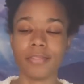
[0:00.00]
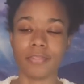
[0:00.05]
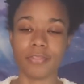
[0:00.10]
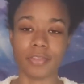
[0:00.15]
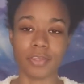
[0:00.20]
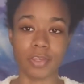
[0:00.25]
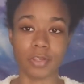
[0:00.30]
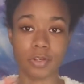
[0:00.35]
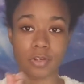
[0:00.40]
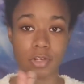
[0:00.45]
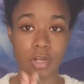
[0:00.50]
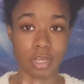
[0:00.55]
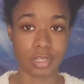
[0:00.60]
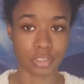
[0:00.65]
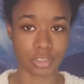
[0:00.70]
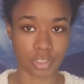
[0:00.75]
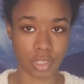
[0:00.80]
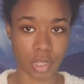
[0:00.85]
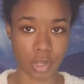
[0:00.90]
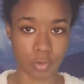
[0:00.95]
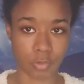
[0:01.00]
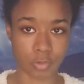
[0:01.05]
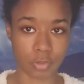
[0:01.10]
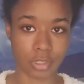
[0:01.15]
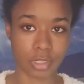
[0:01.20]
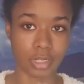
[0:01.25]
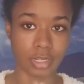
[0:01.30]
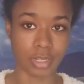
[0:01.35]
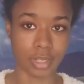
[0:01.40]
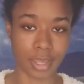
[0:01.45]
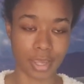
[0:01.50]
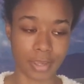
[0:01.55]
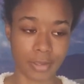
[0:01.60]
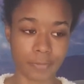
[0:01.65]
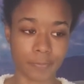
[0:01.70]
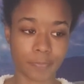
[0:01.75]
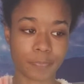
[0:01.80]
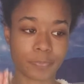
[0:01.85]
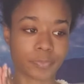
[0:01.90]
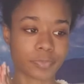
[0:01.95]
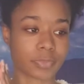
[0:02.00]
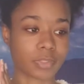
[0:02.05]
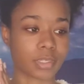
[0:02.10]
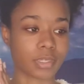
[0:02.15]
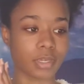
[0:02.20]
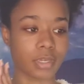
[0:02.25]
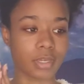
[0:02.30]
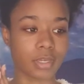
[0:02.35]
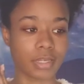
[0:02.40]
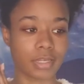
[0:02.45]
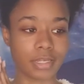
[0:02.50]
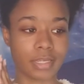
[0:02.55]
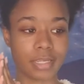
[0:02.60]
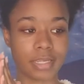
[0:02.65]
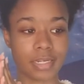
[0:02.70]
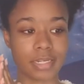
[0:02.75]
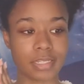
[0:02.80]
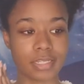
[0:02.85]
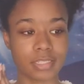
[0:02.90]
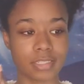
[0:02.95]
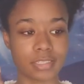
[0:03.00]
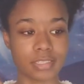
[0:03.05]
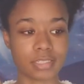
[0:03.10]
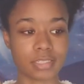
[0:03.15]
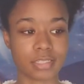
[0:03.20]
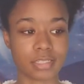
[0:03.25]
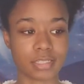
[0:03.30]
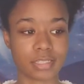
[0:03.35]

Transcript: than Rhassoul clay. It is,